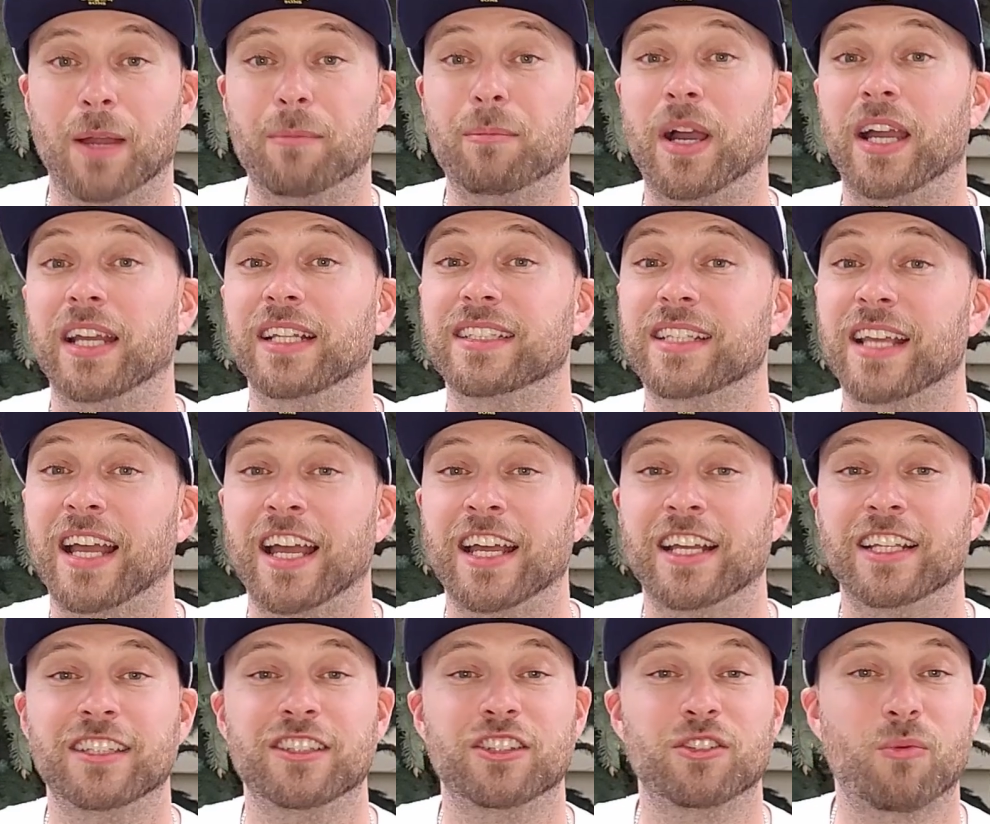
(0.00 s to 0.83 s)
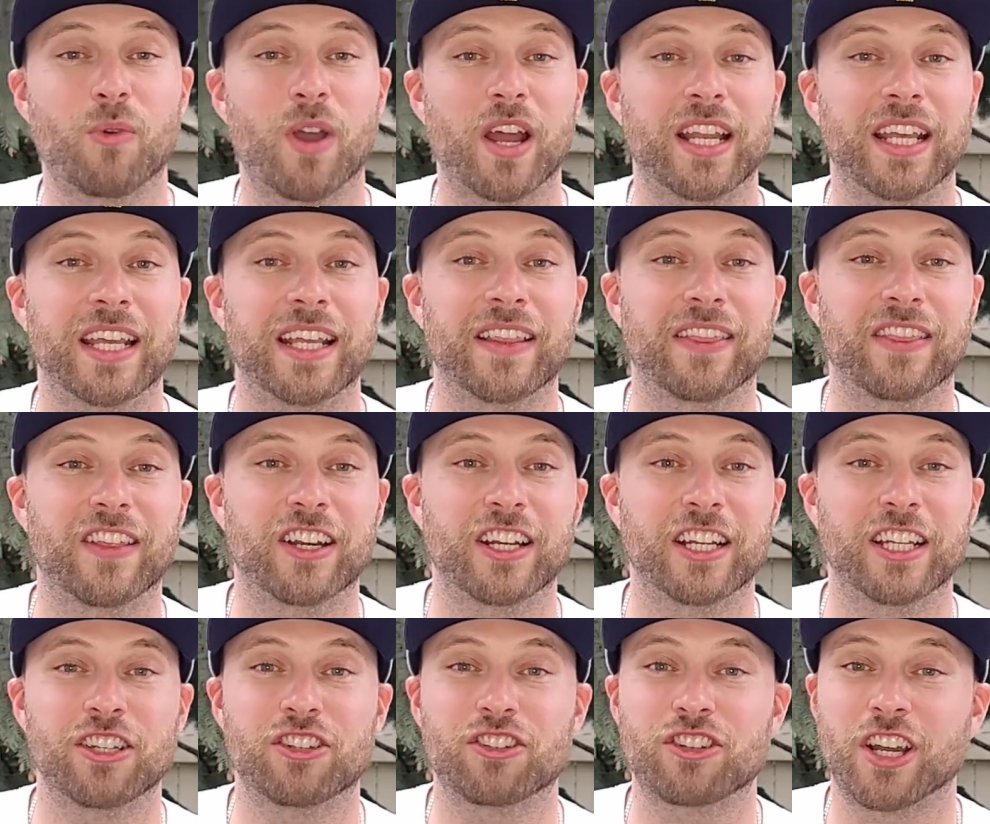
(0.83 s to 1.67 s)
I buy 10, 20,
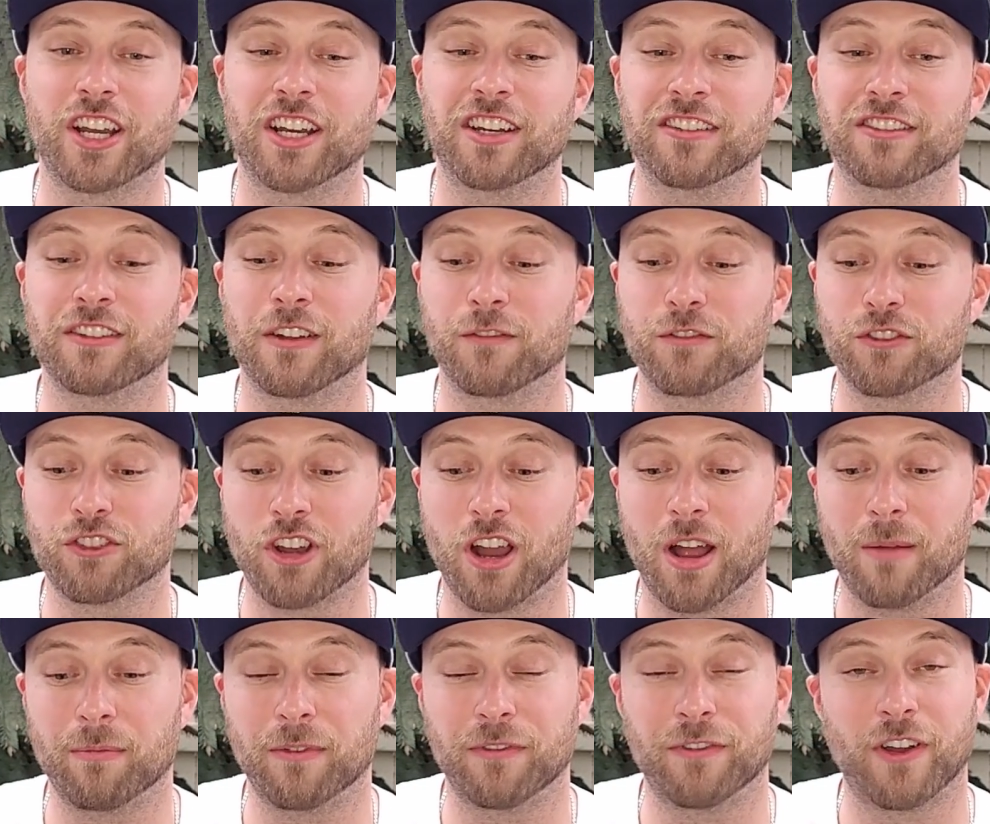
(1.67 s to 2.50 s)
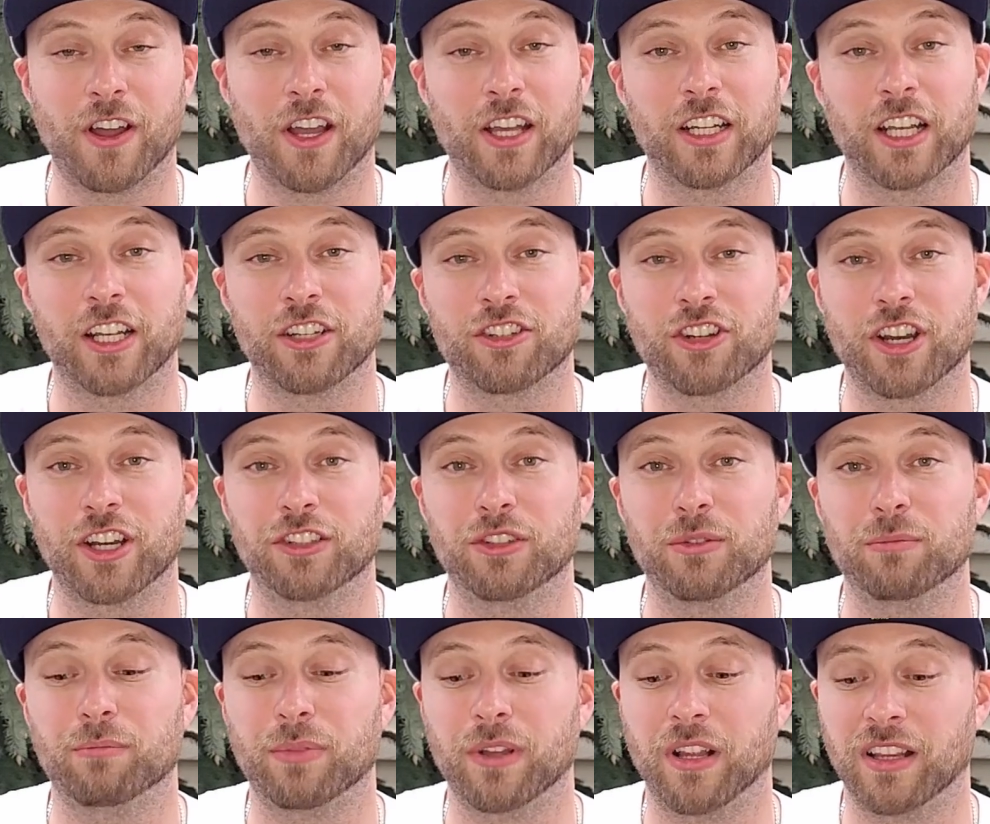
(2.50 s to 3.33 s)
30 shares of Shopify and I try
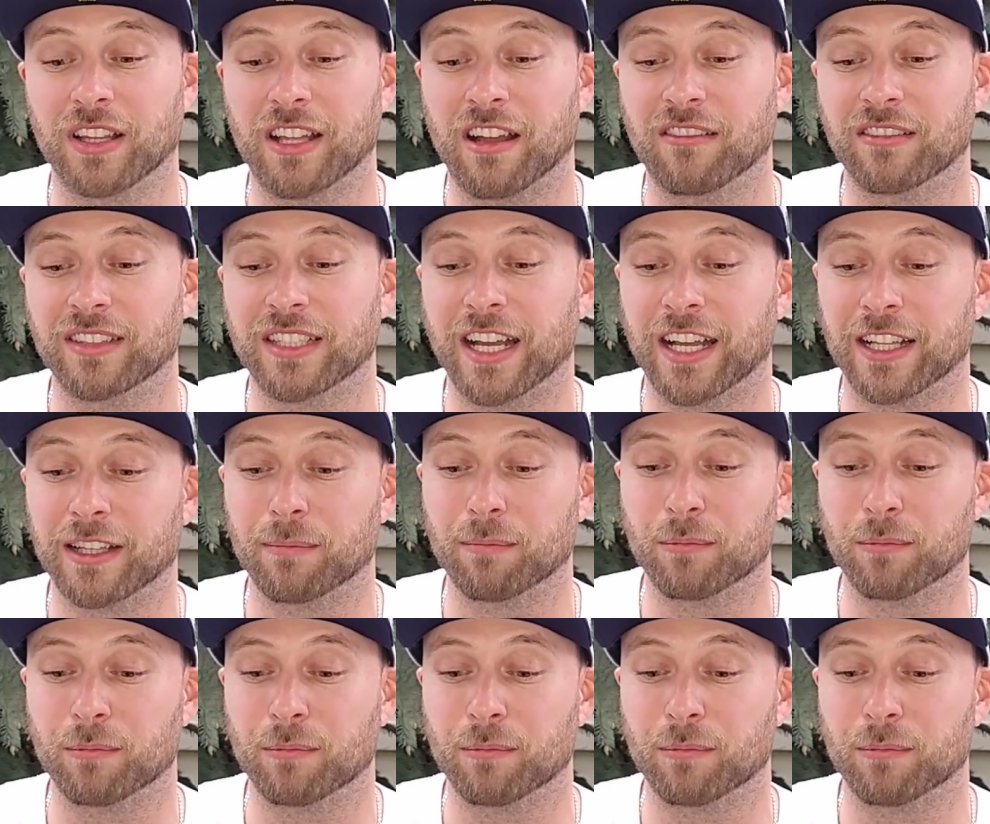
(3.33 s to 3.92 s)
to build out that